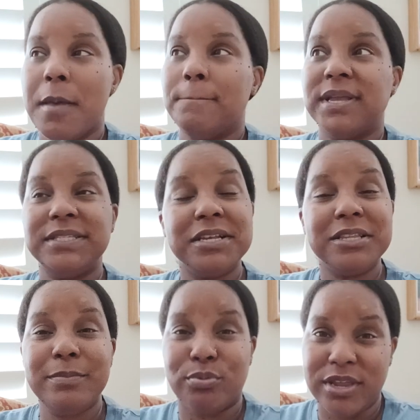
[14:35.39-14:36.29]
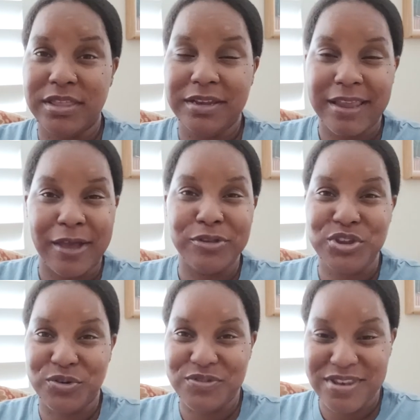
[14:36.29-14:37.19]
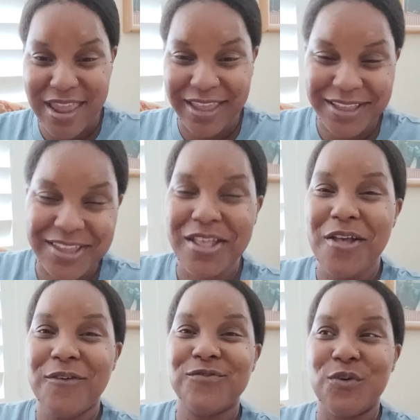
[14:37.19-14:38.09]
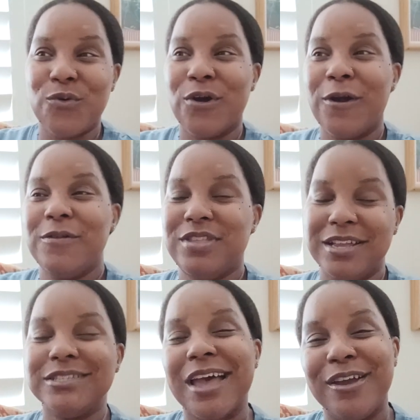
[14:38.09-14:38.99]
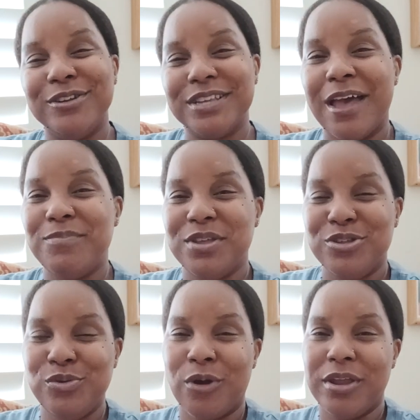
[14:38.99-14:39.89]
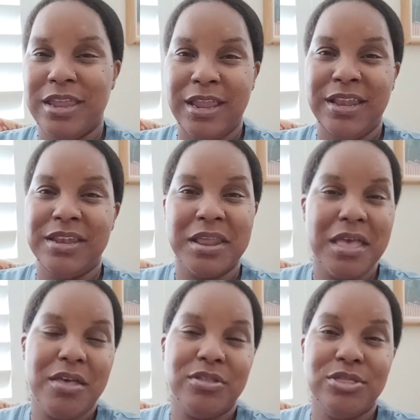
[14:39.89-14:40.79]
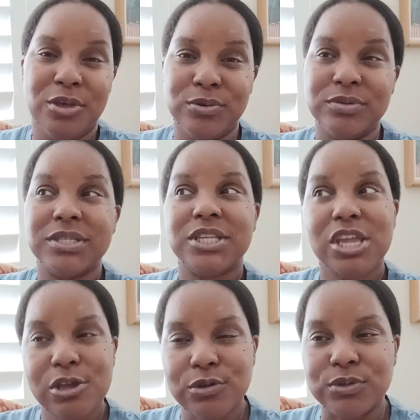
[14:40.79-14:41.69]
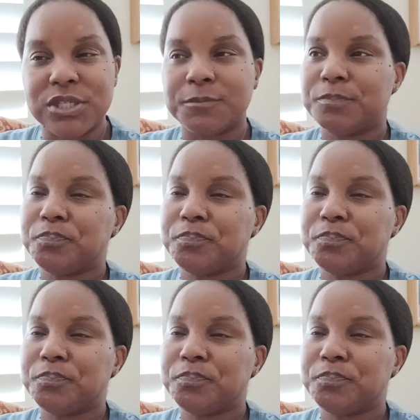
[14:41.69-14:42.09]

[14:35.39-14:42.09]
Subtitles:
basically breathing down your neck for the entire time that you are in those queues.